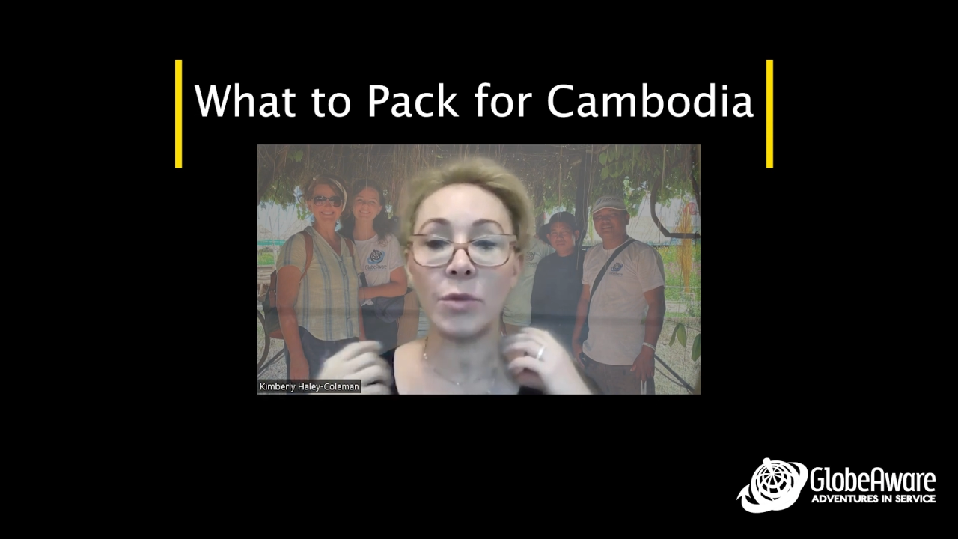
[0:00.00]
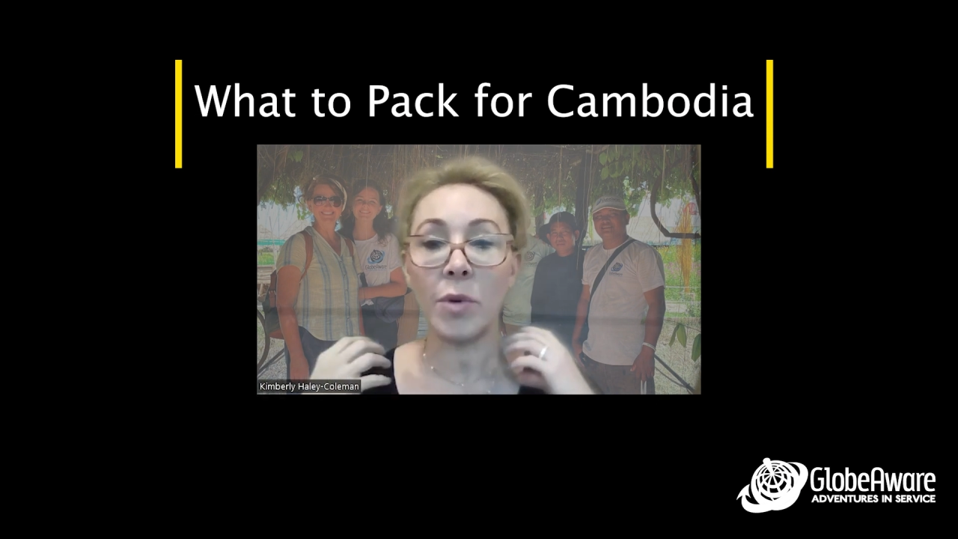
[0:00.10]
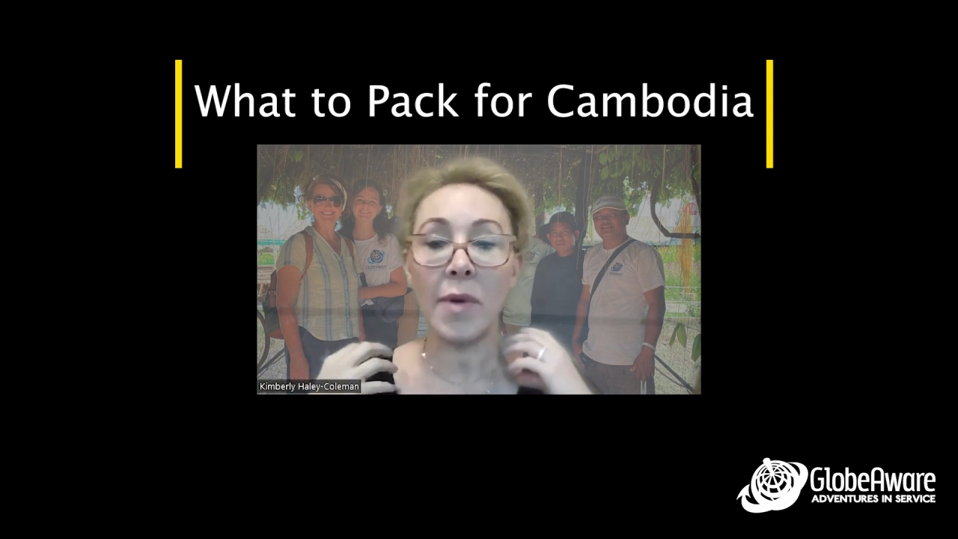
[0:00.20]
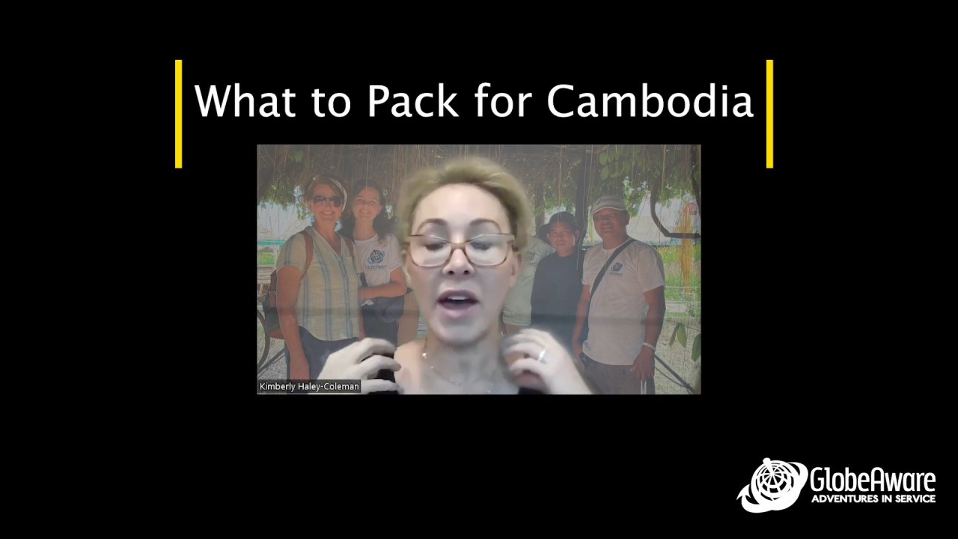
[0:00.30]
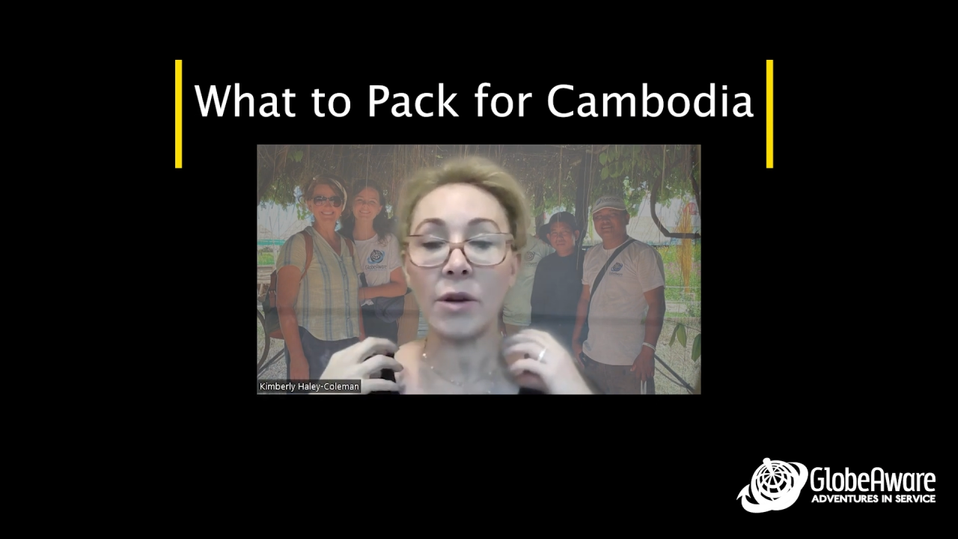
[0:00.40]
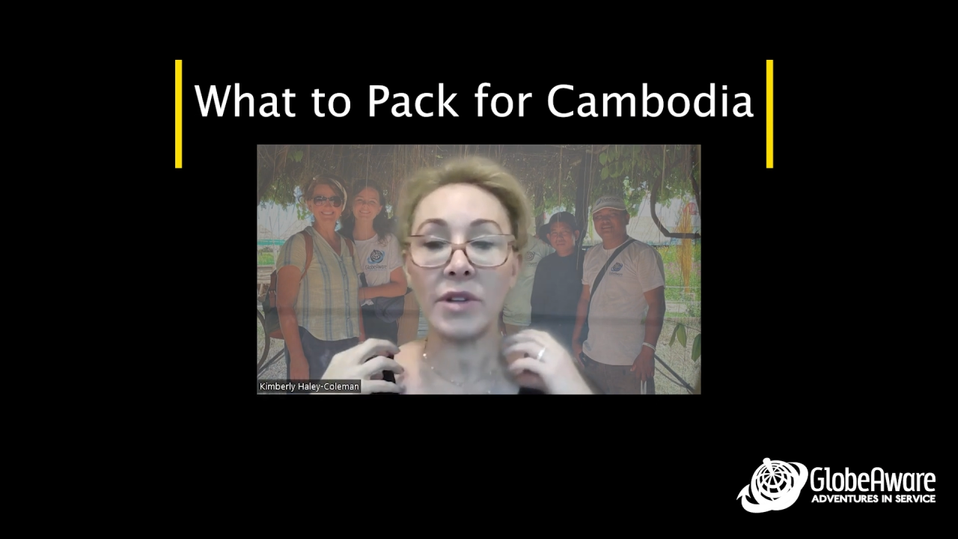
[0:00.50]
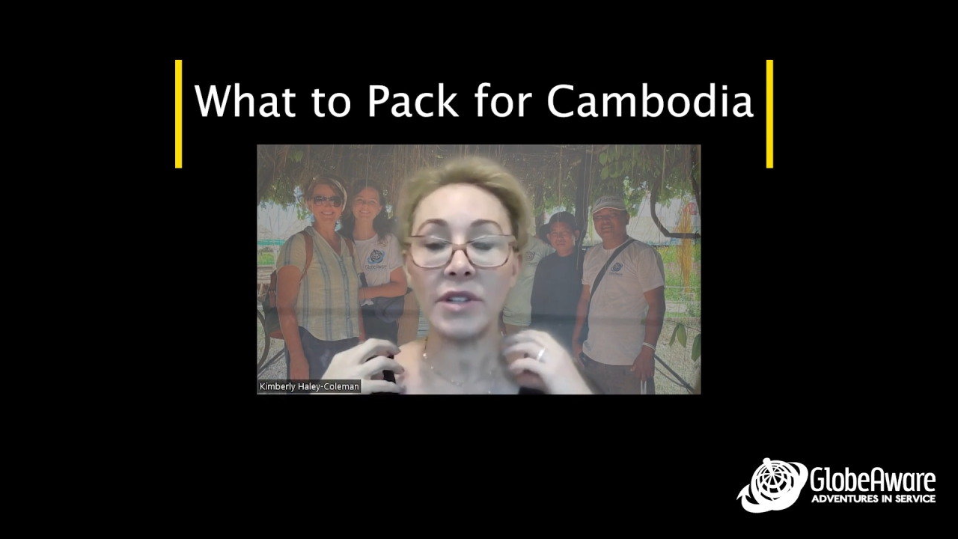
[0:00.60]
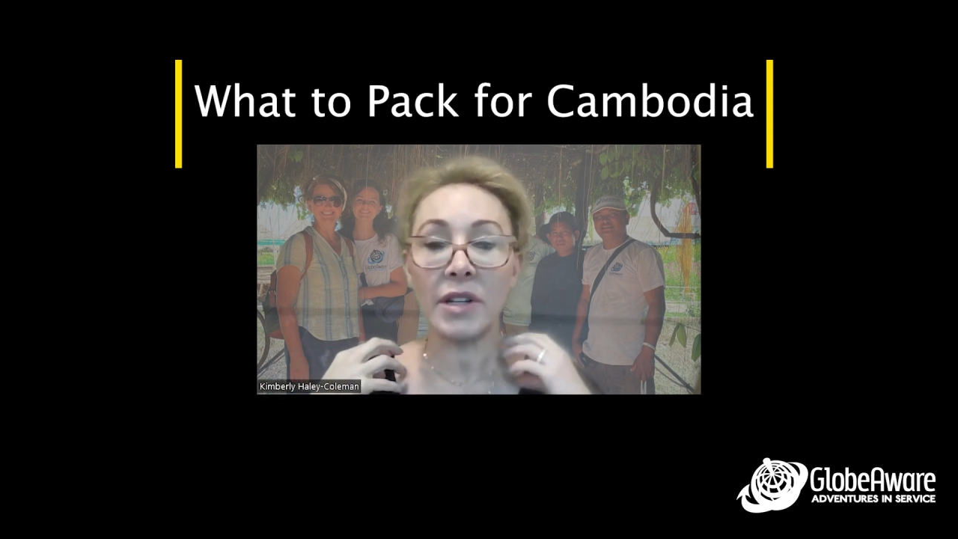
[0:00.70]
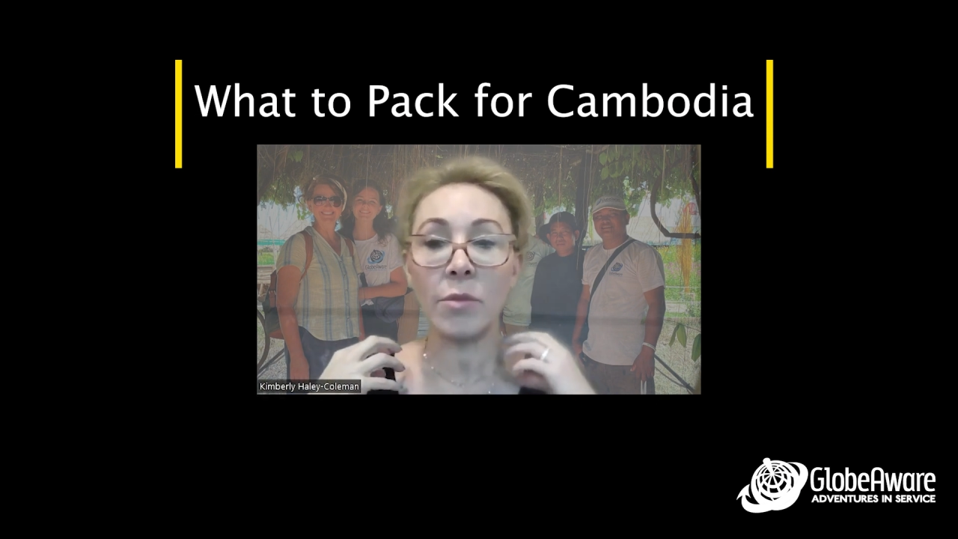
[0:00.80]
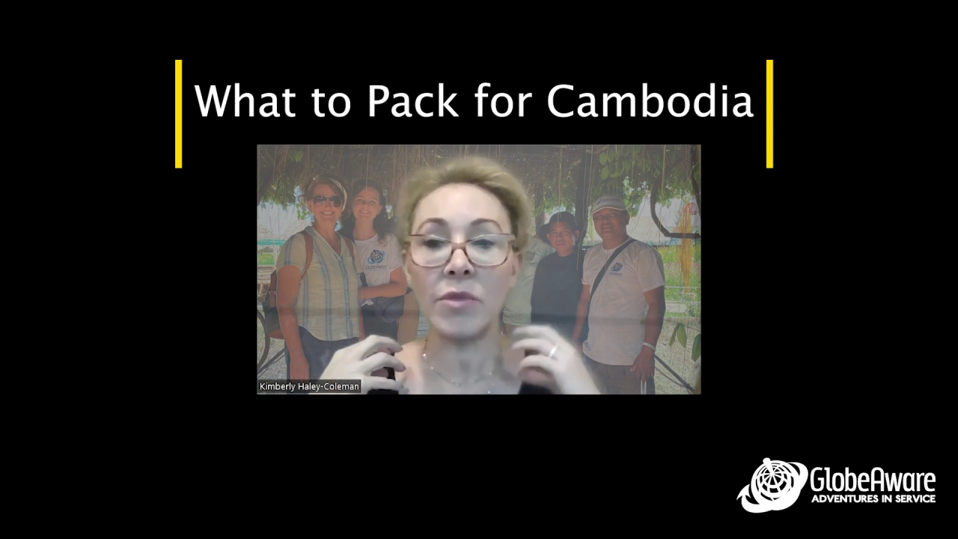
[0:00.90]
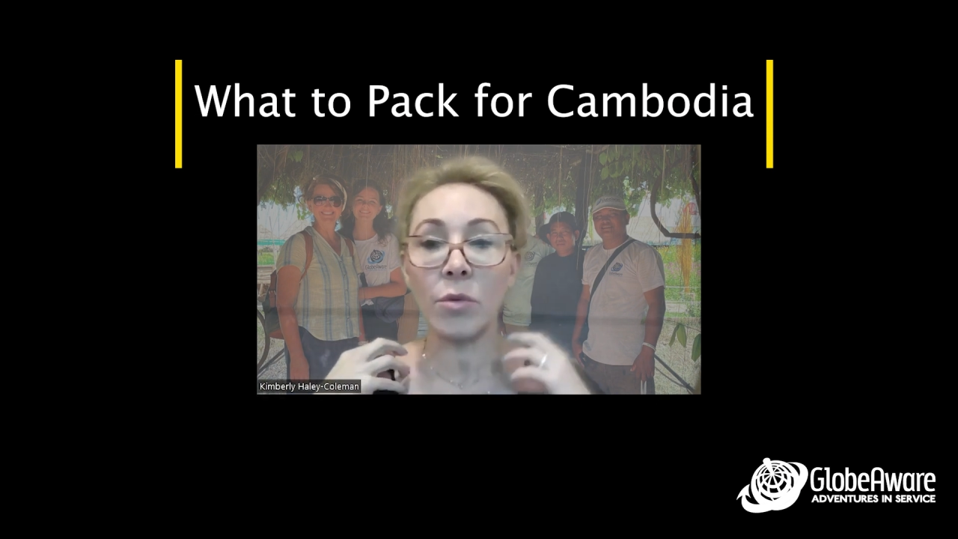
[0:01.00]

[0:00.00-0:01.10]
you put batteries in them,